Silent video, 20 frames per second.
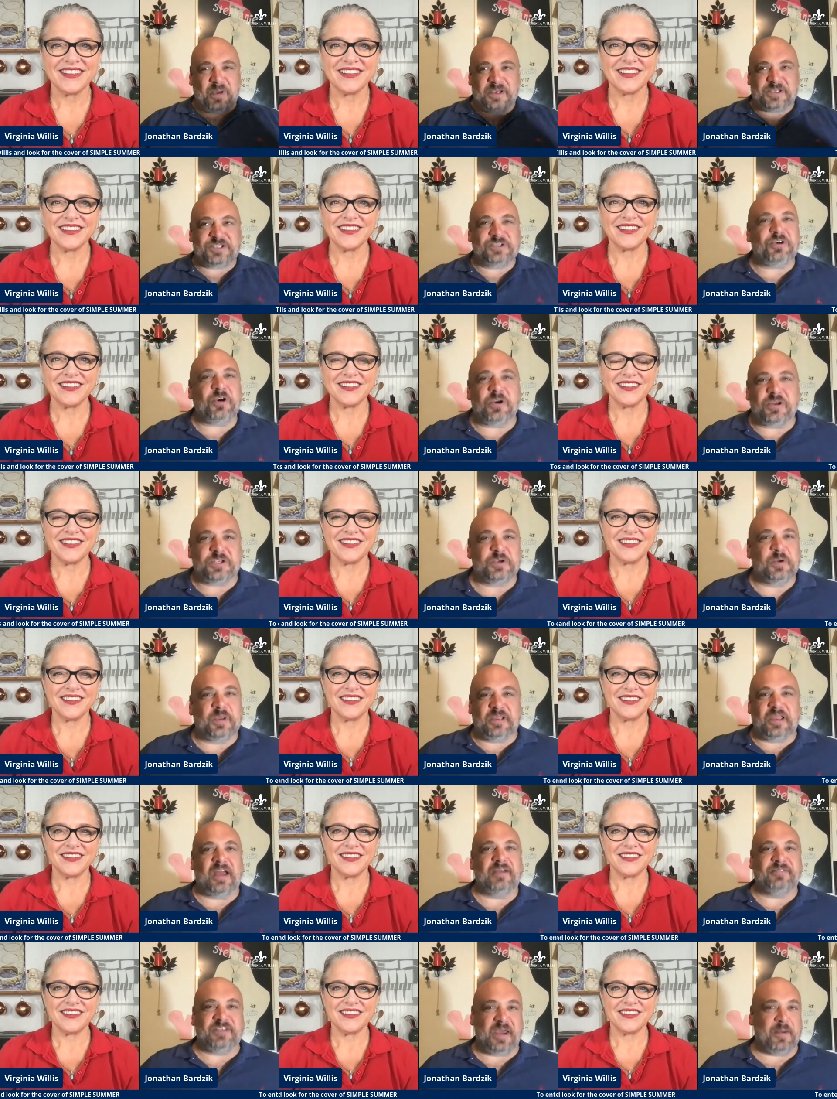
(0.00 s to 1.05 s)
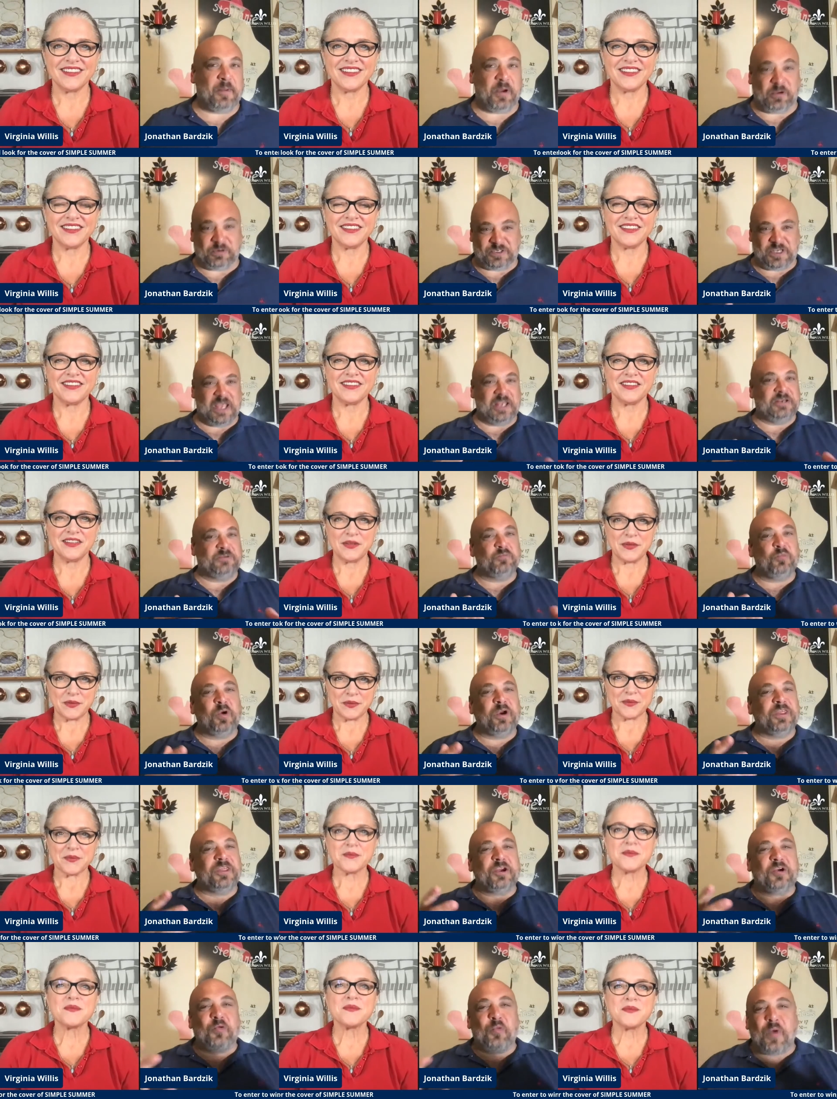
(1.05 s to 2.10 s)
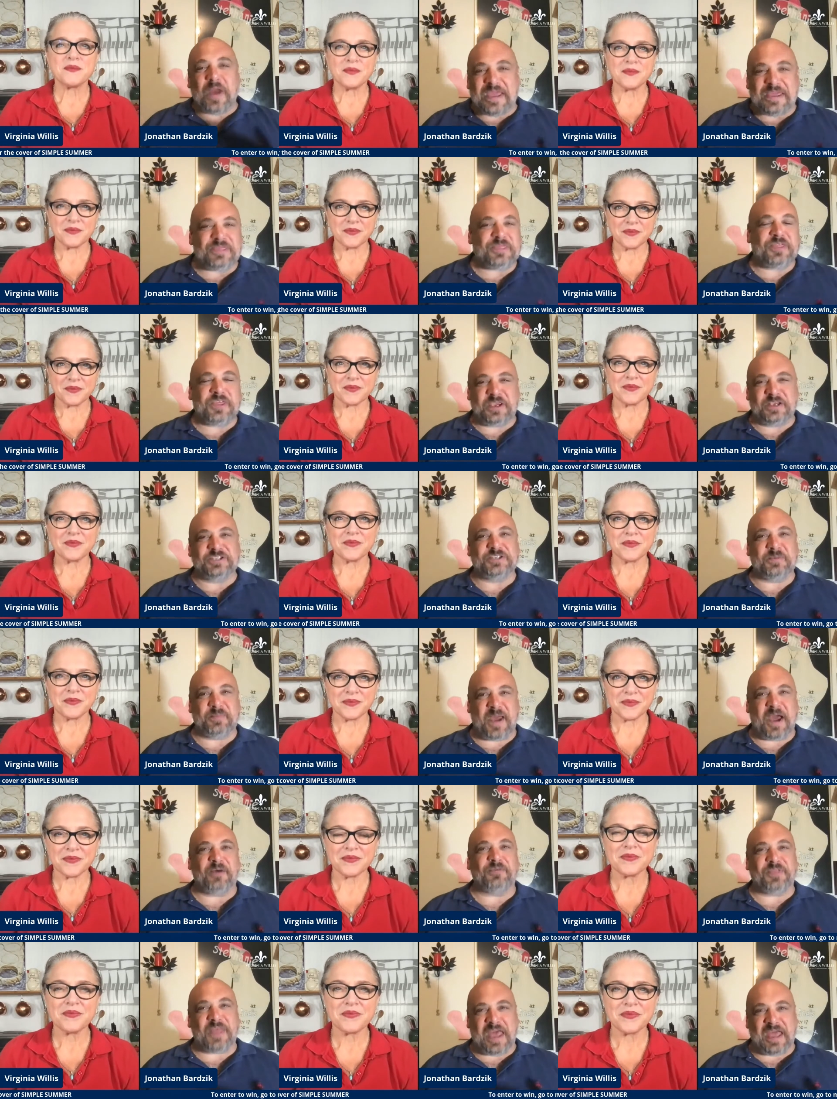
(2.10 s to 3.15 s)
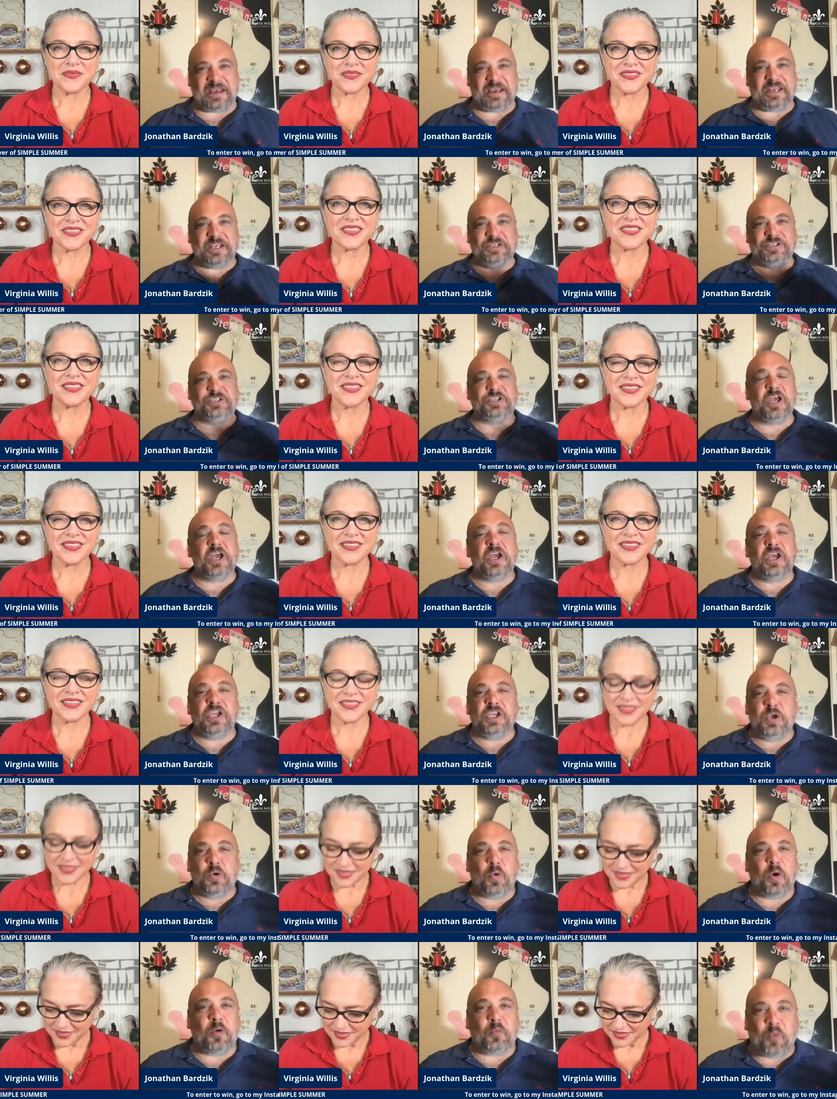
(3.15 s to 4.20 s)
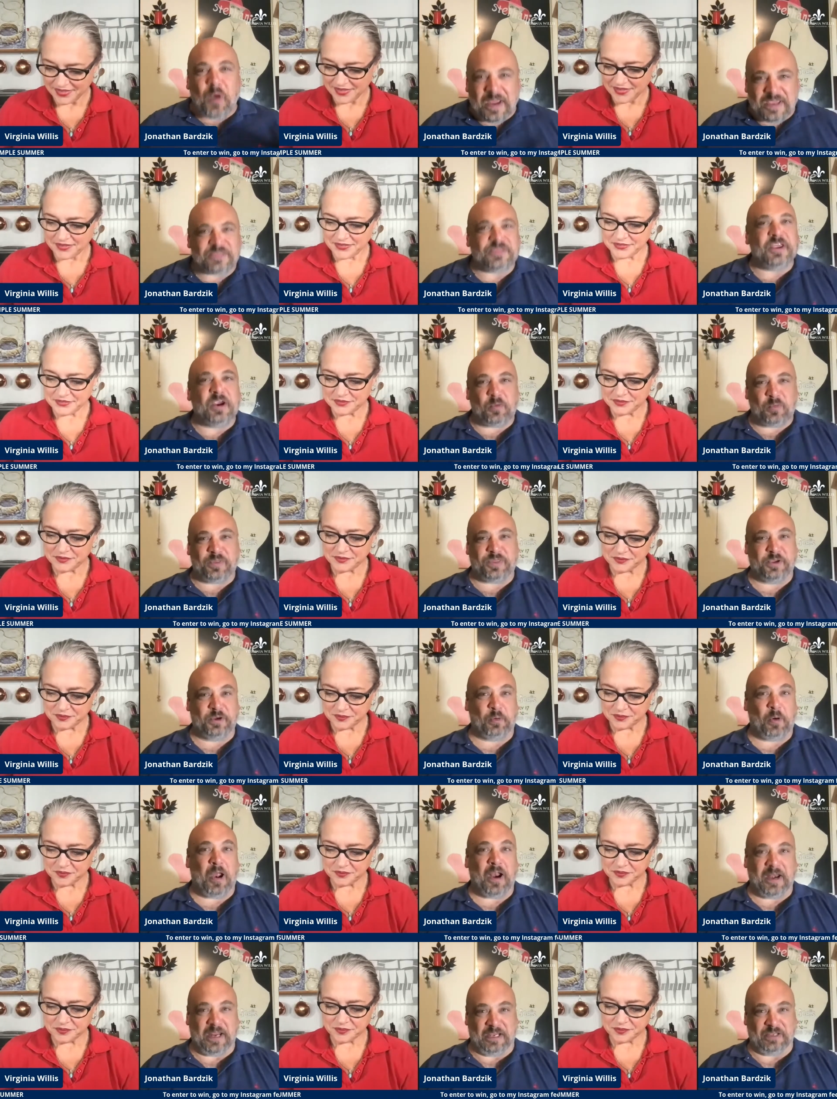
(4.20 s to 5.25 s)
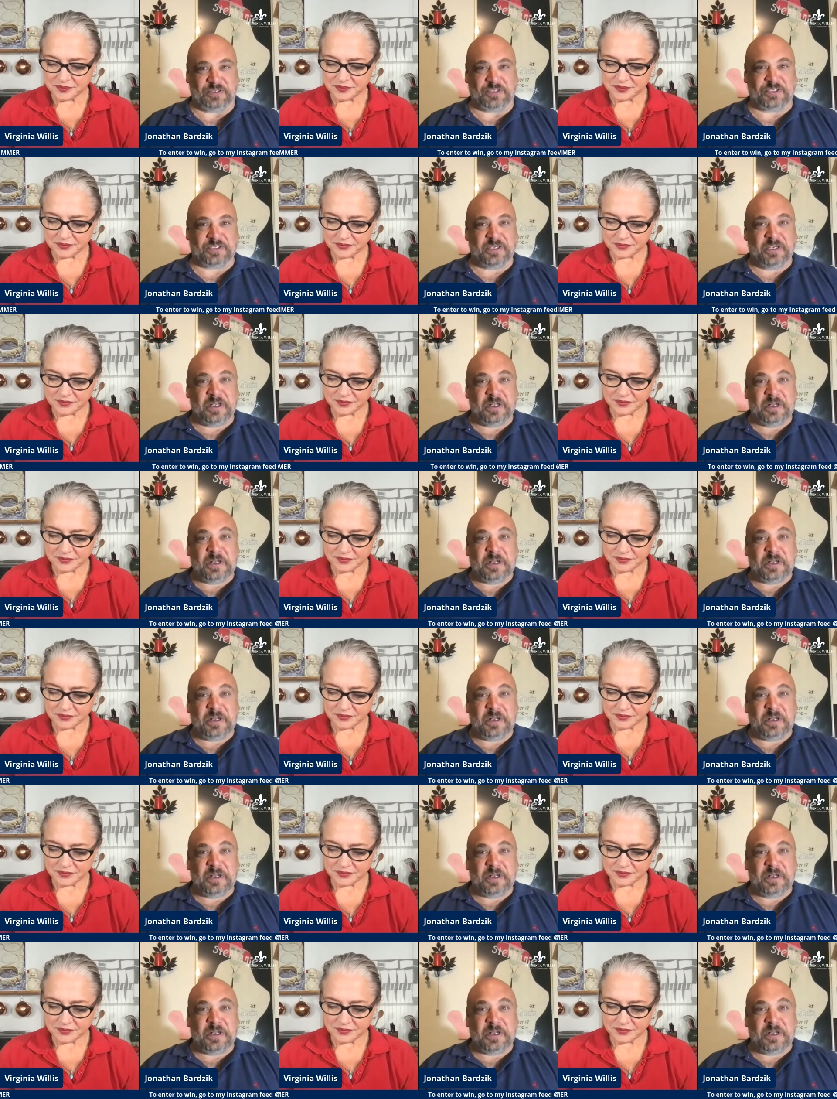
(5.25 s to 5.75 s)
Speaker 1: my start doing live demos, and one of the great things about that is you are right there with your audience.